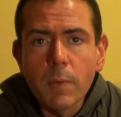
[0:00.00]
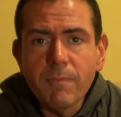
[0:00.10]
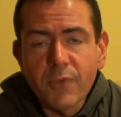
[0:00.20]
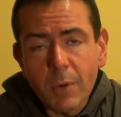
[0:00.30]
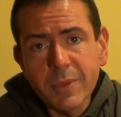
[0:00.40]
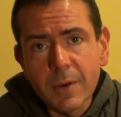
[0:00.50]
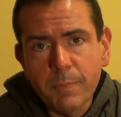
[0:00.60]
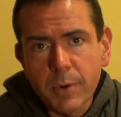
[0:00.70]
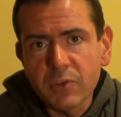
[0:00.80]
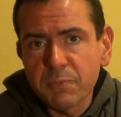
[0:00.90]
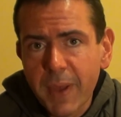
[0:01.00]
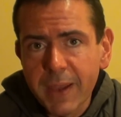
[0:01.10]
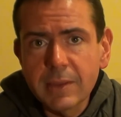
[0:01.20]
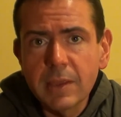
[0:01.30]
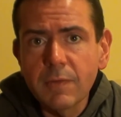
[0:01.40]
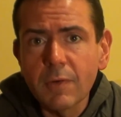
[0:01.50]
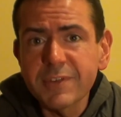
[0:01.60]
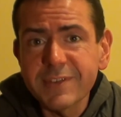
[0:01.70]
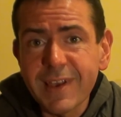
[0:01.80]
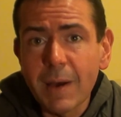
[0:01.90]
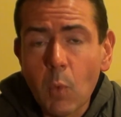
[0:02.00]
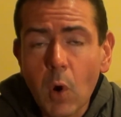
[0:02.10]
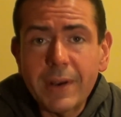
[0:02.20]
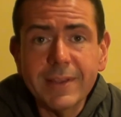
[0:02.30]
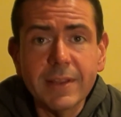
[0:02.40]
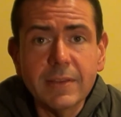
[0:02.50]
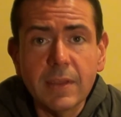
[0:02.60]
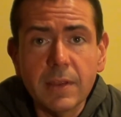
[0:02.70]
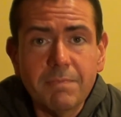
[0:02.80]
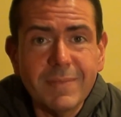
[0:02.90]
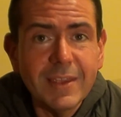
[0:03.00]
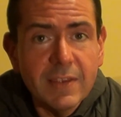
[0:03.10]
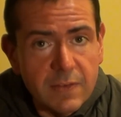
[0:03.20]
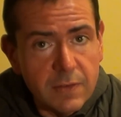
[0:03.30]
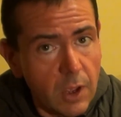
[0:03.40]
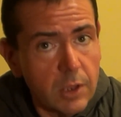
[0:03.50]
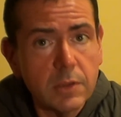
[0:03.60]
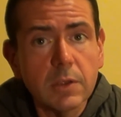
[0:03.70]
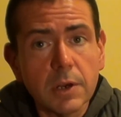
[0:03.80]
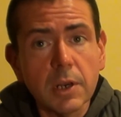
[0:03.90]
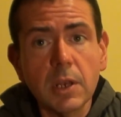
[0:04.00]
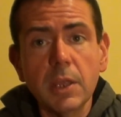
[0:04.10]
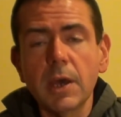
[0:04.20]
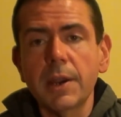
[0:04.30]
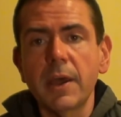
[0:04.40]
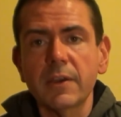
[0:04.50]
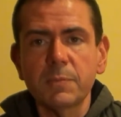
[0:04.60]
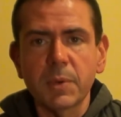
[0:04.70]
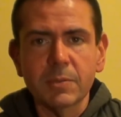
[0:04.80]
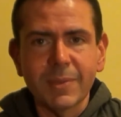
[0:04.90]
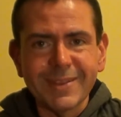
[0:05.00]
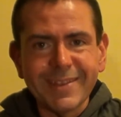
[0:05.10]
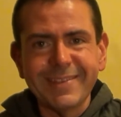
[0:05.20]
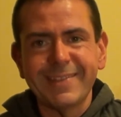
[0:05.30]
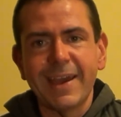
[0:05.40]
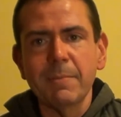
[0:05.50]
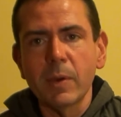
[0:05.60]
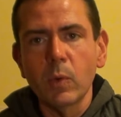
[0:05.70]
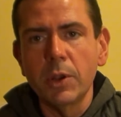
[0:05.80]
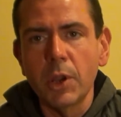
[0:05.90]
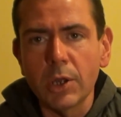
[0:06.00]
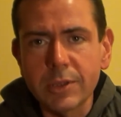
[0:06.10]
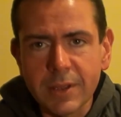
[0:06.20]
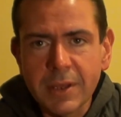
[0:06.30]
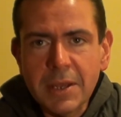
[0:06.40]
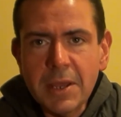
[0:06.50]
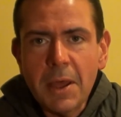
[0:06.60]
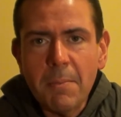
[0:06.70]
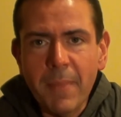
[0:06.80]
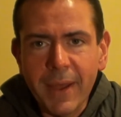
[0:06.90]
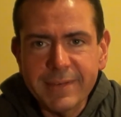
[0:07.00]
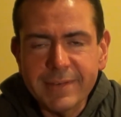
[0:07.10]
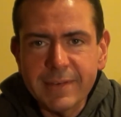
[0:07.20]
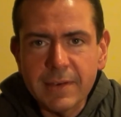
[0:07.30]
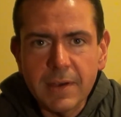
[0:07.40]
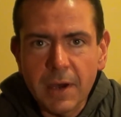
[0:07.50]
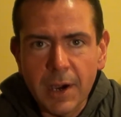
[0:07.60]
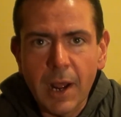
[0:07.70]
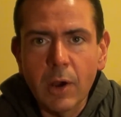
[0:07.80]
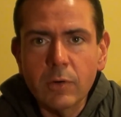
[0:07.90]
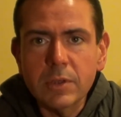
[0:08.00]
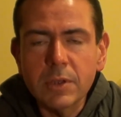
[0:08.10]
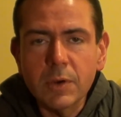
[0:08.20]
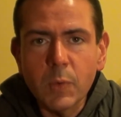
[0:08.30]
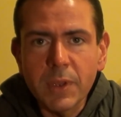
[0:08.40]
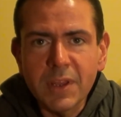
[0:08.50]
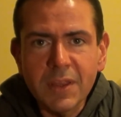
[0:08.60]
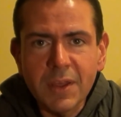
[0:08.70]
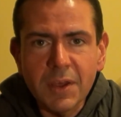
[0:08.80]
from the perspective of someone that is not really an expert. But this time I will not mess around with